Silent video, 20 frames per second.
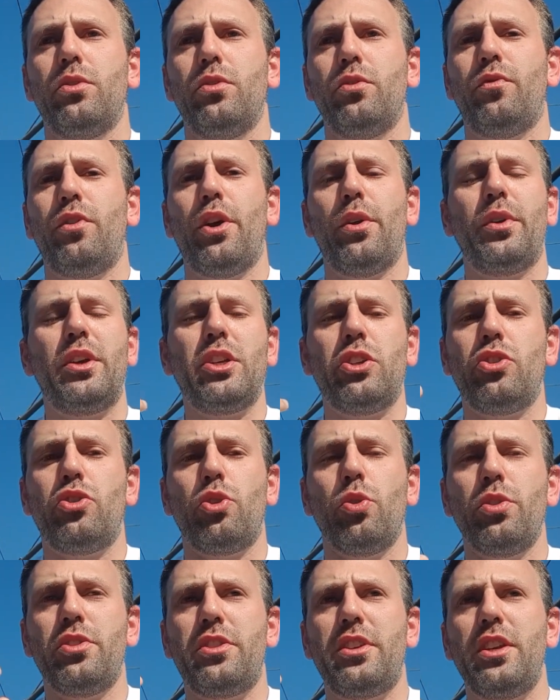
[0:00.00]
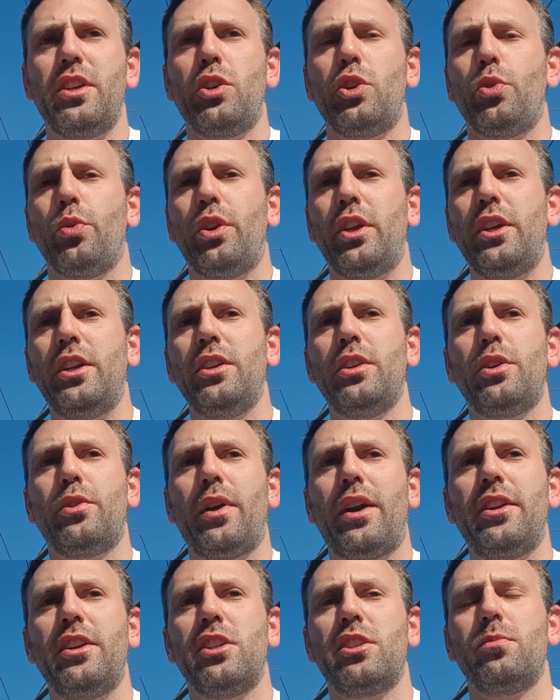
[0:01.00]
very juicy green
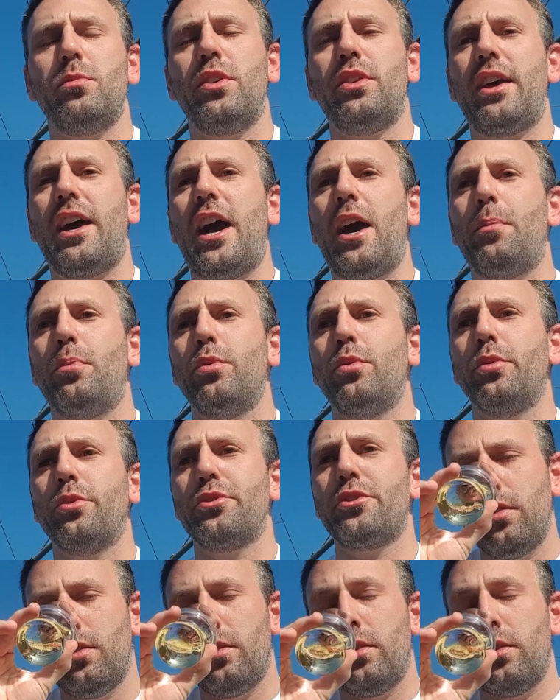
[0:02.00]
Granny Smith apples,